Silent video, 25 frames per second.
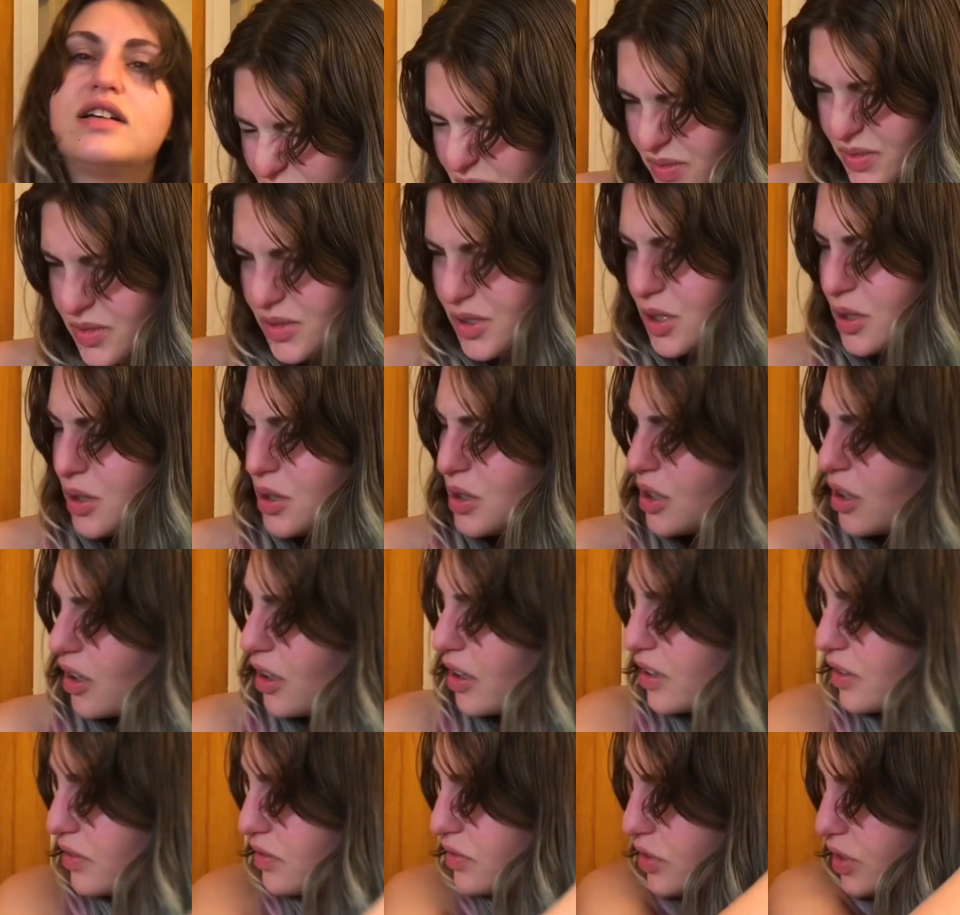Oh god,
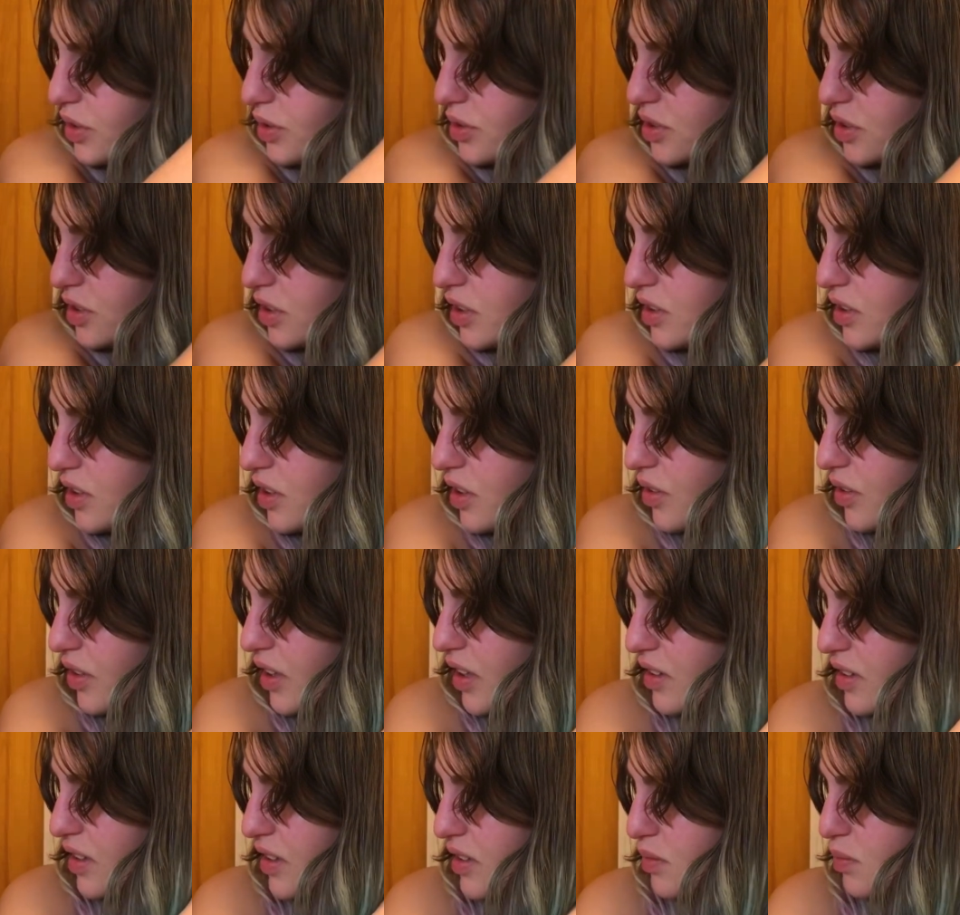it feels good though
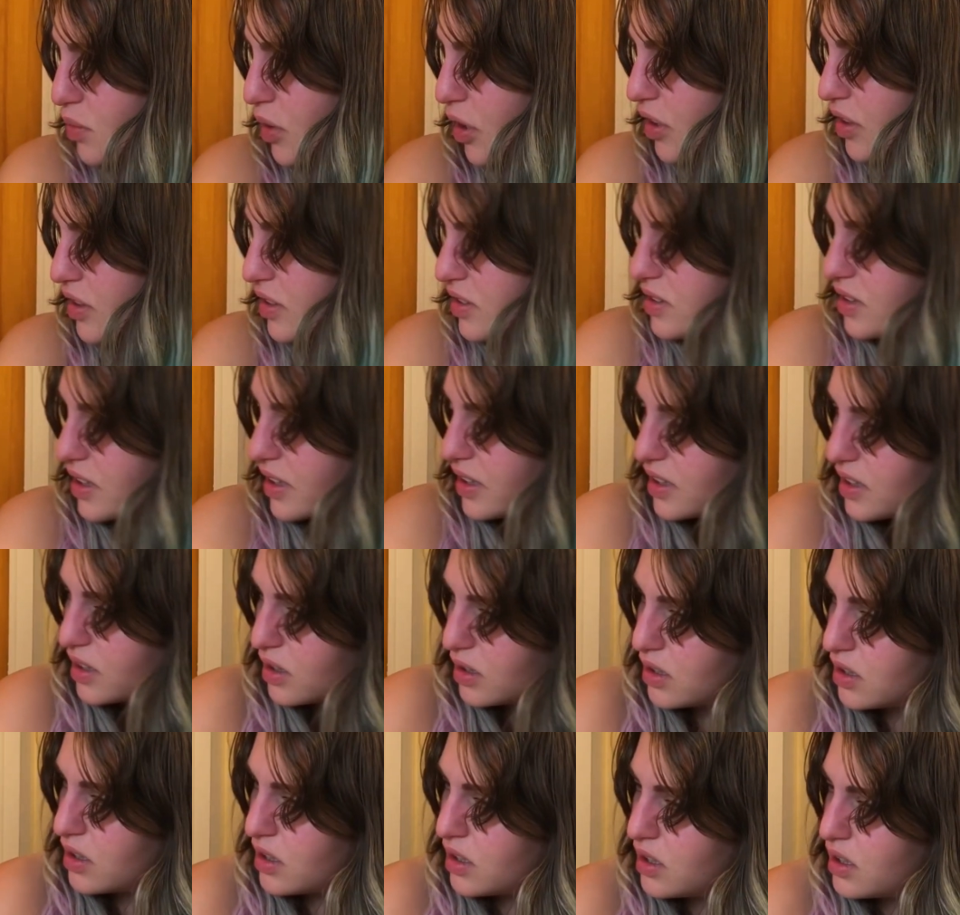that this part is like
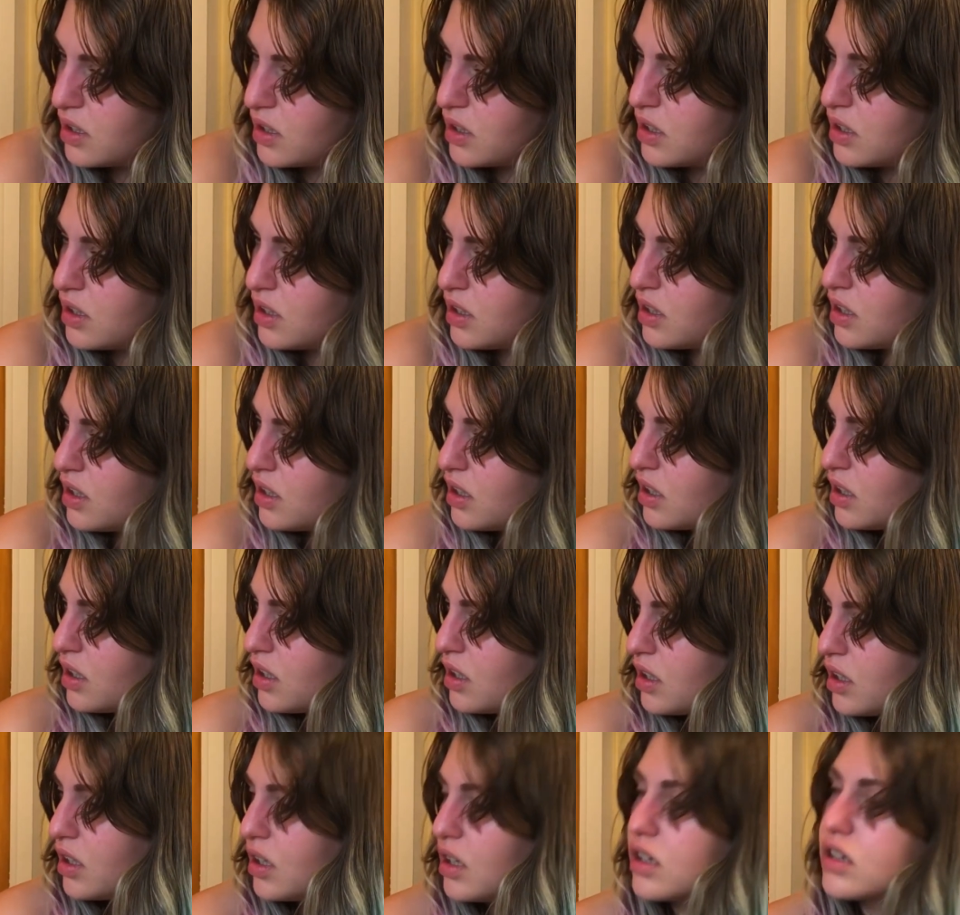
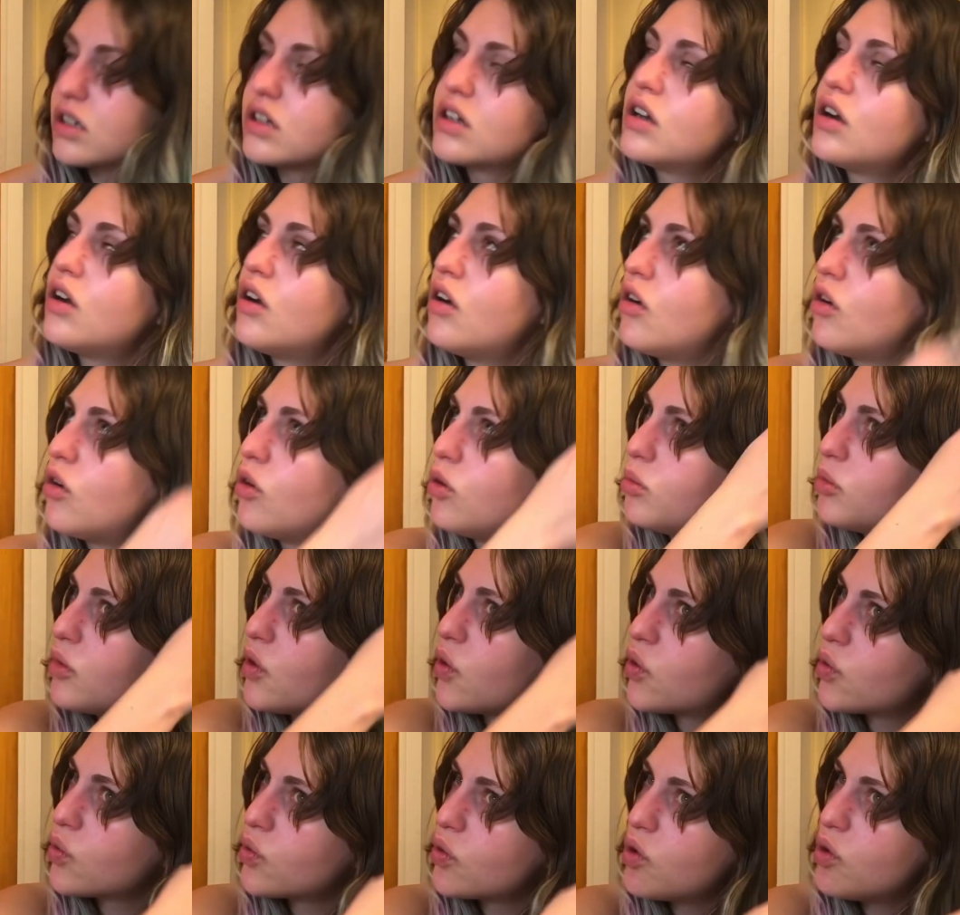comb
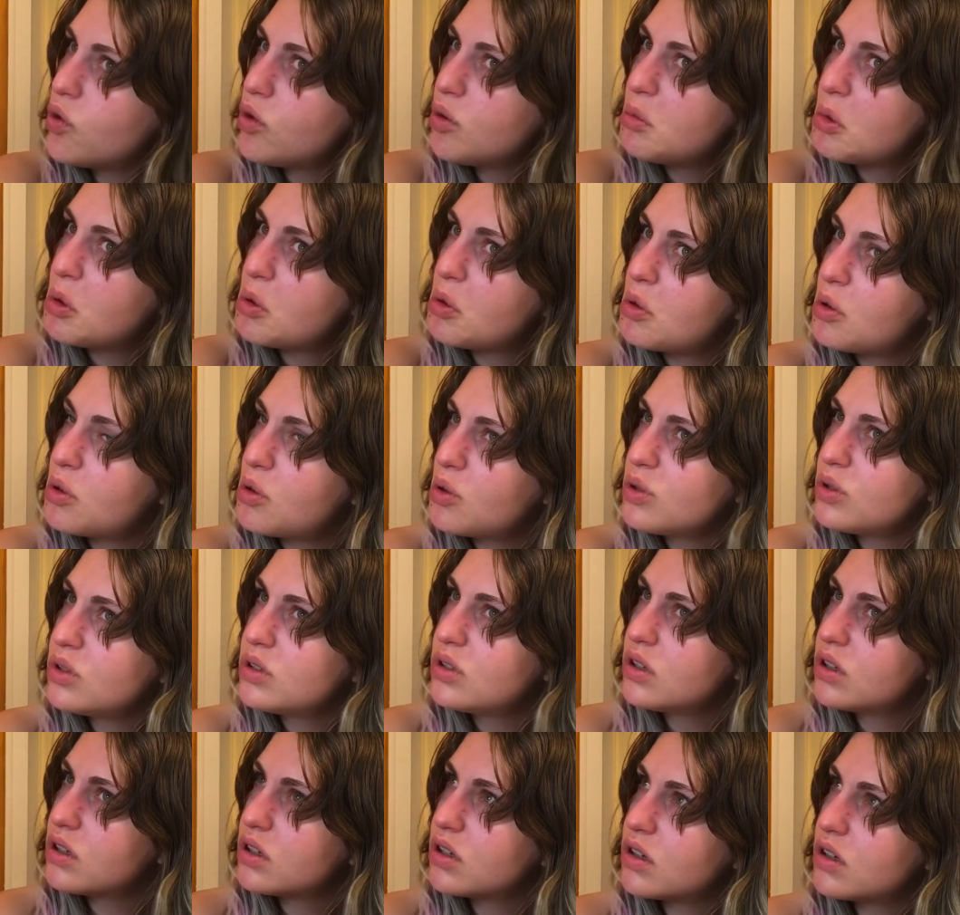throughable.
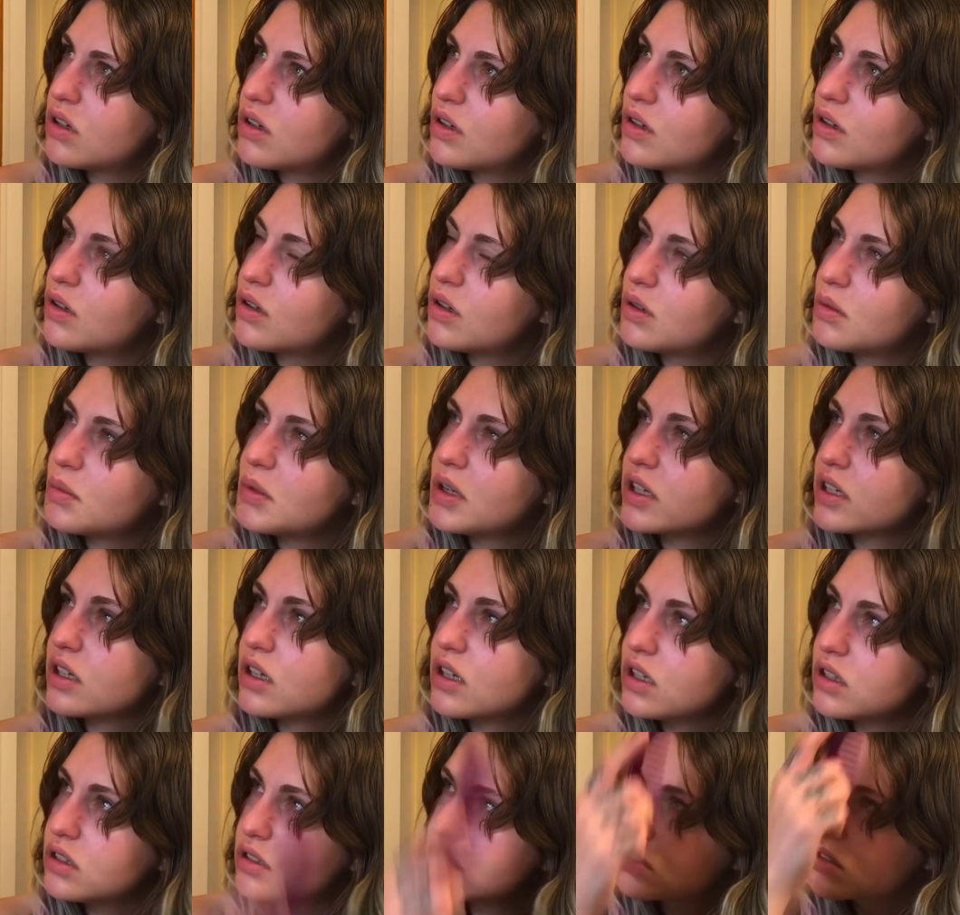Oh my
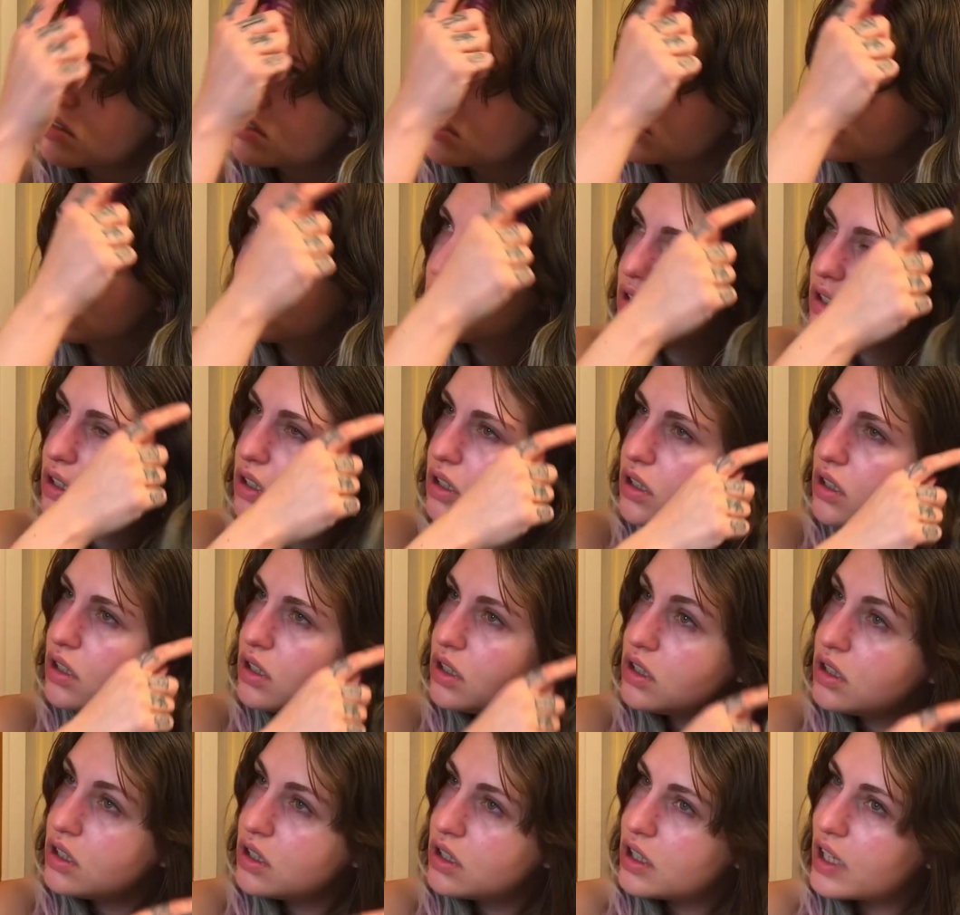
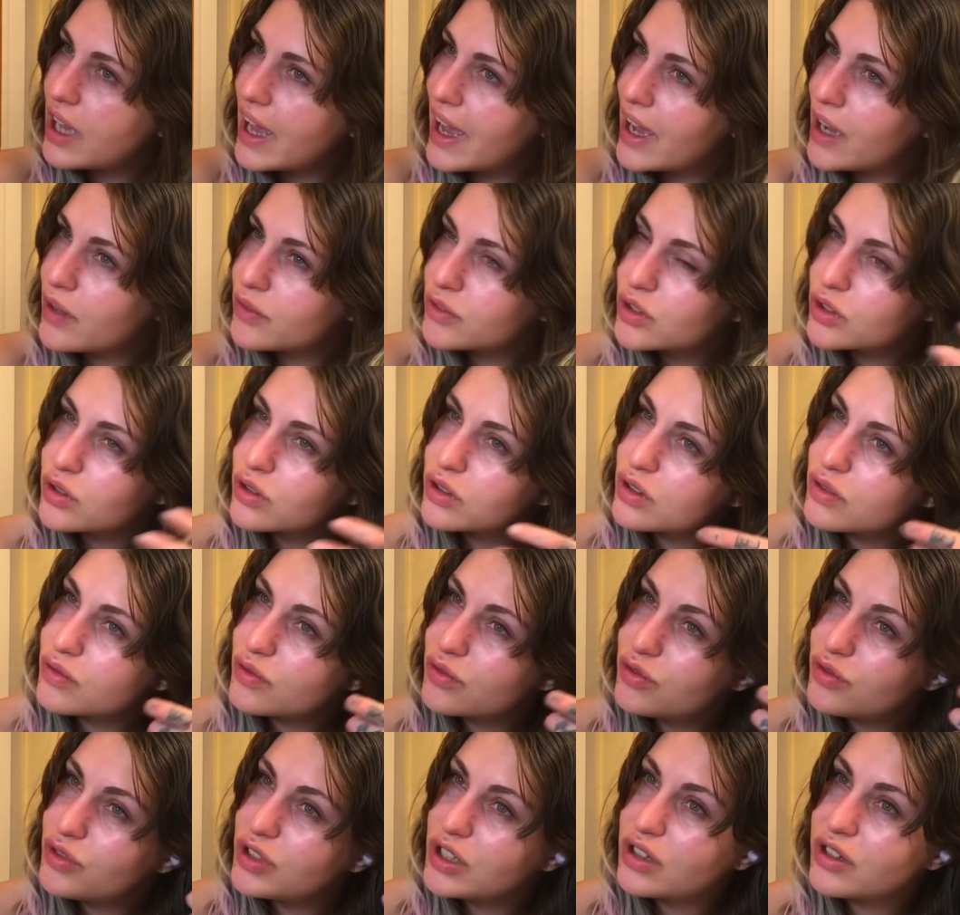gosh. After
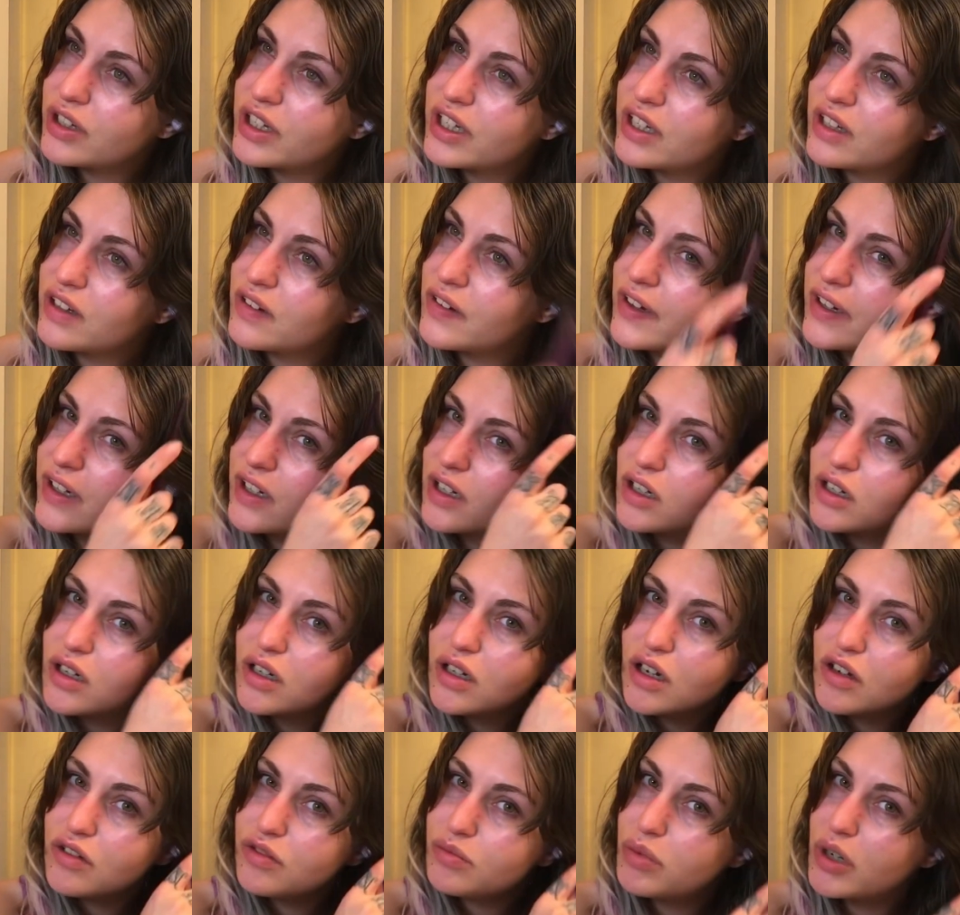feeling like
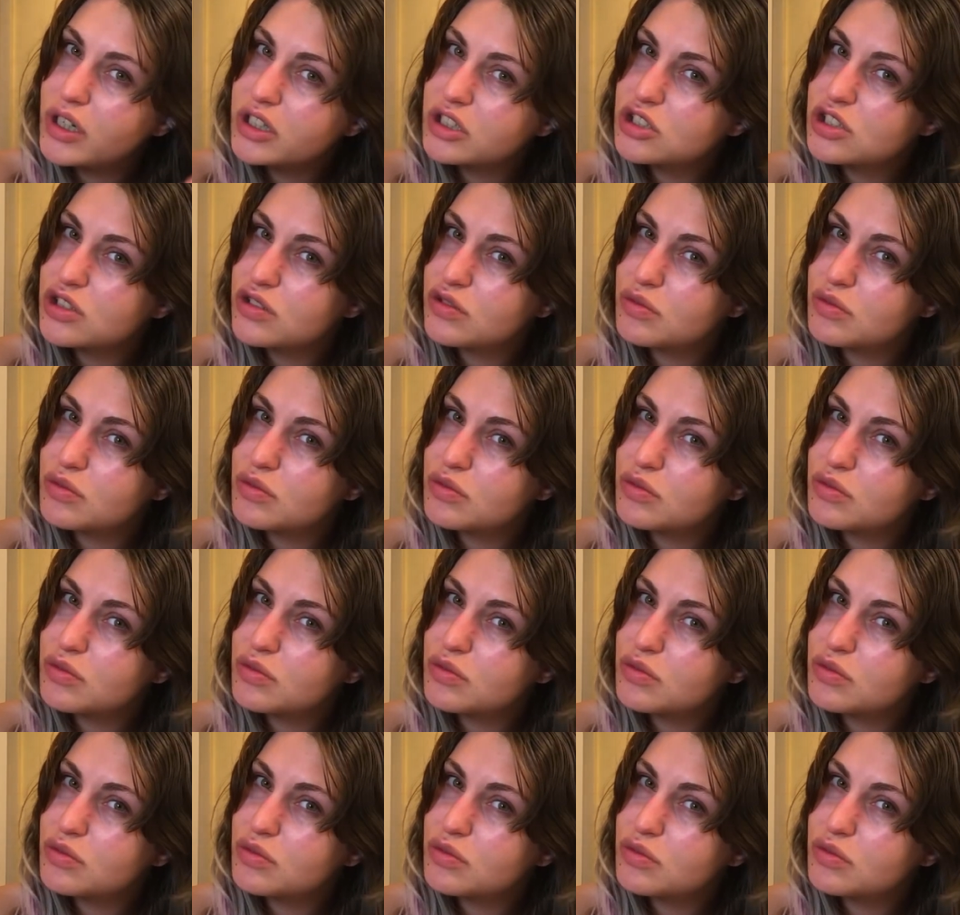a bunch of